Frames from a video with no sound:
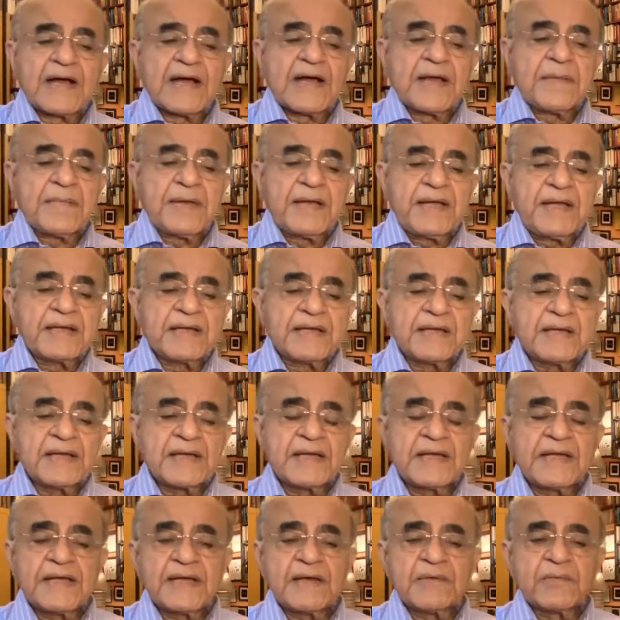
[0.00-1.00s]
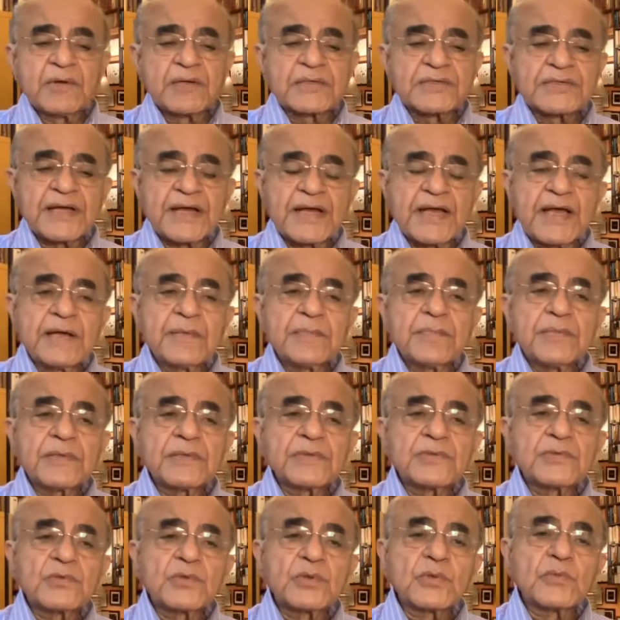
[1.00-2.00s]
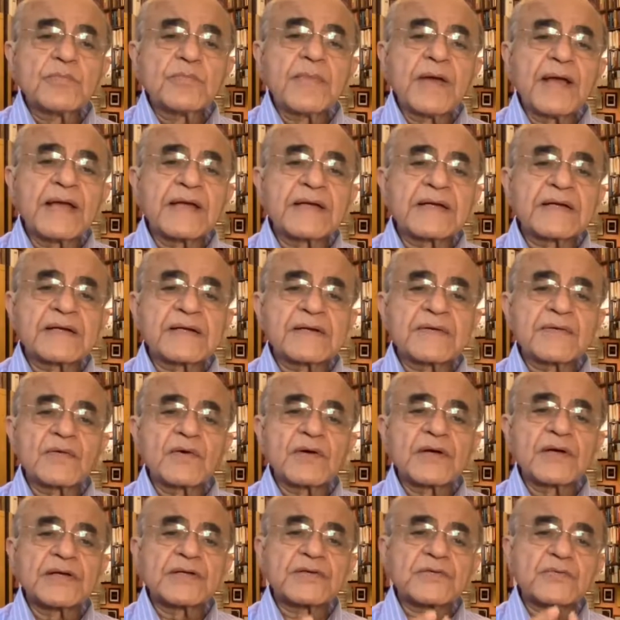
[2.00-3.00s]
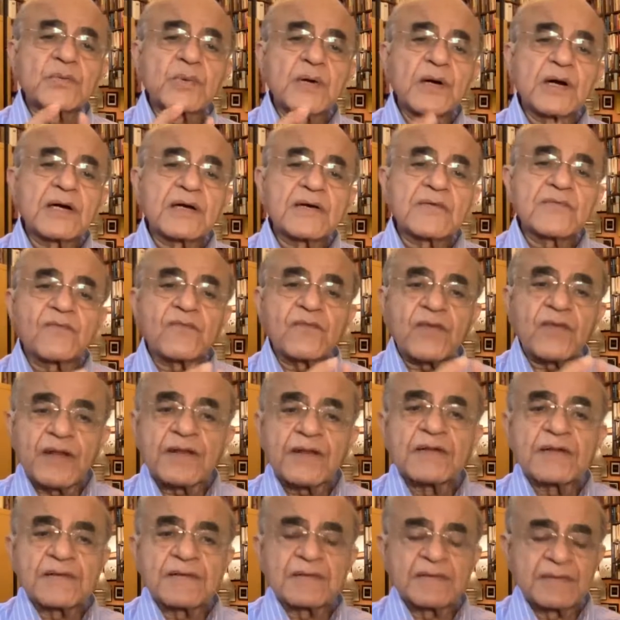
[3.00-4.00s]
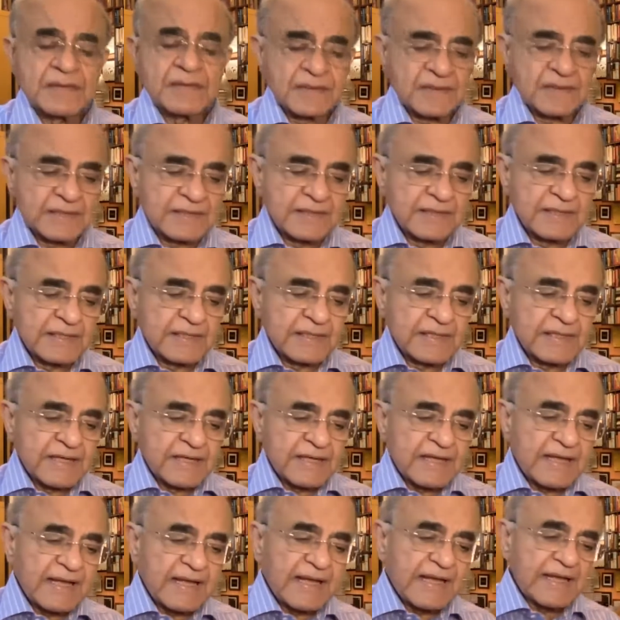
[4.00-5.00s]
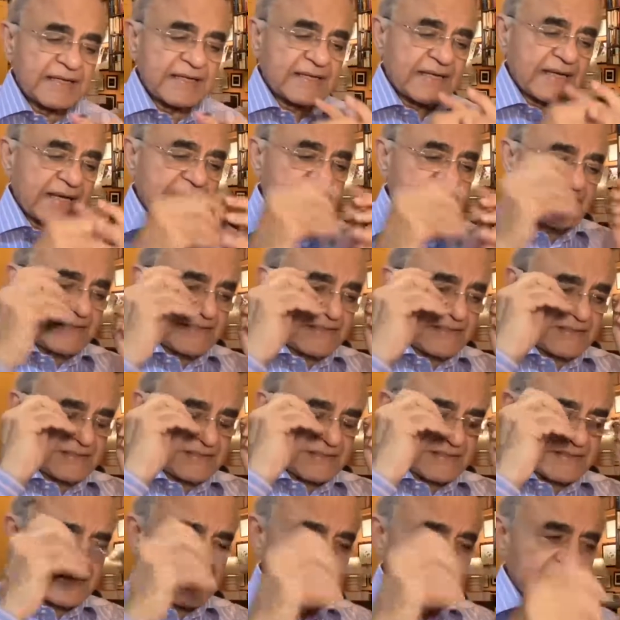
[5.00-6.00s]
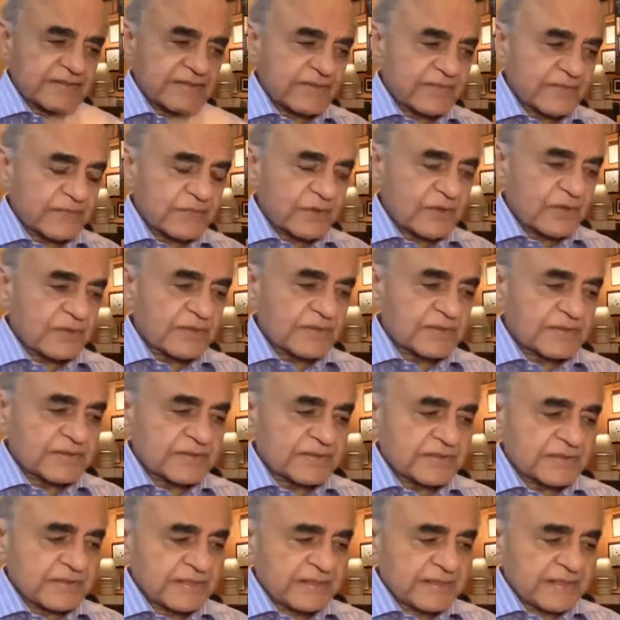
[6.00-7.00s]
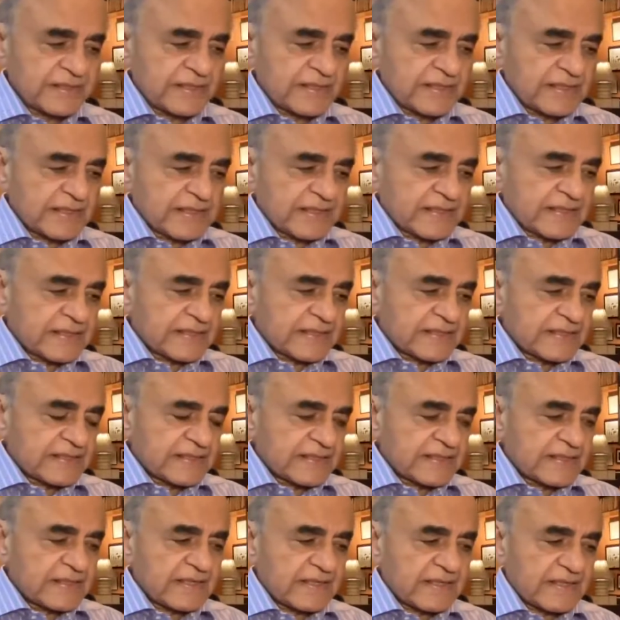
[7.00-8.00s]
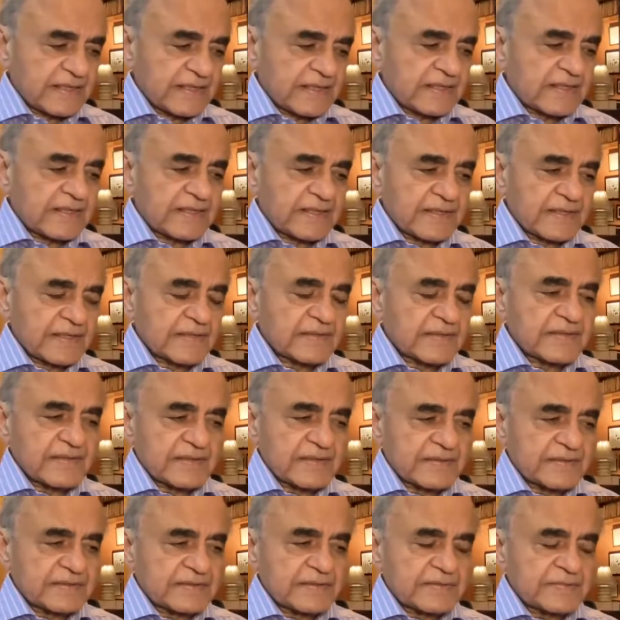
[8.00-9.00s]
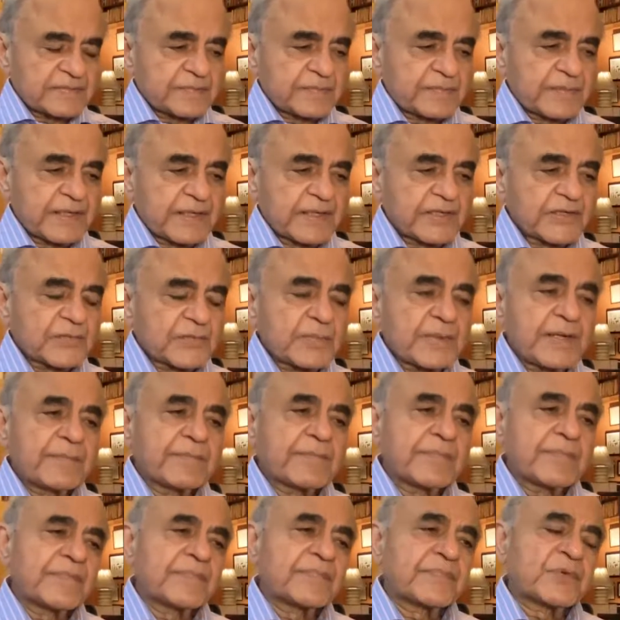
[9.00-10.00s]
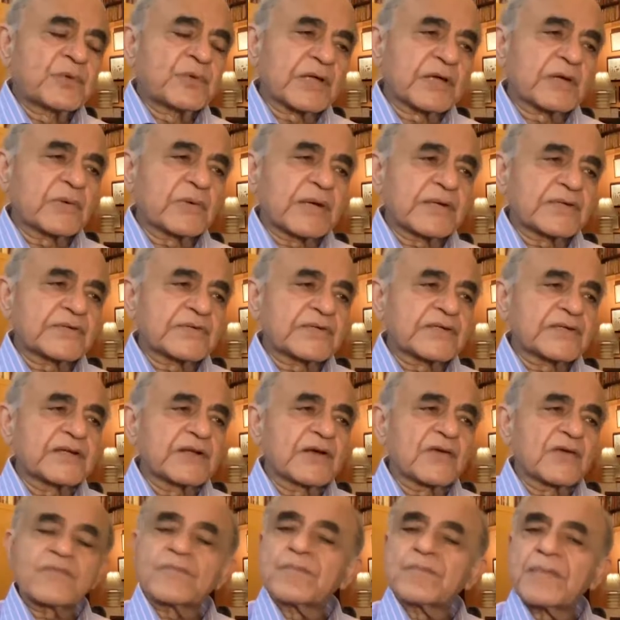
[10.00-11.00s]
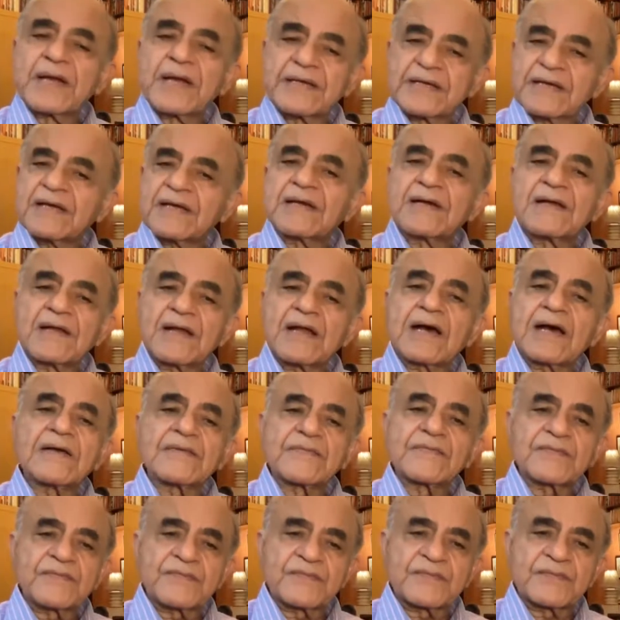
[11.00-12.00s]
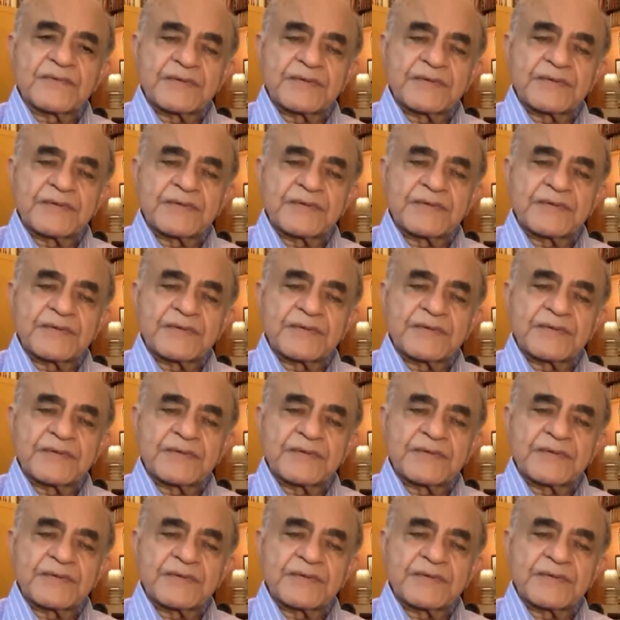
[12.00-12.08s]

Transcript: I mean, he was able to make his work fun. And this is, of course, uh, brings me to the question of making a life.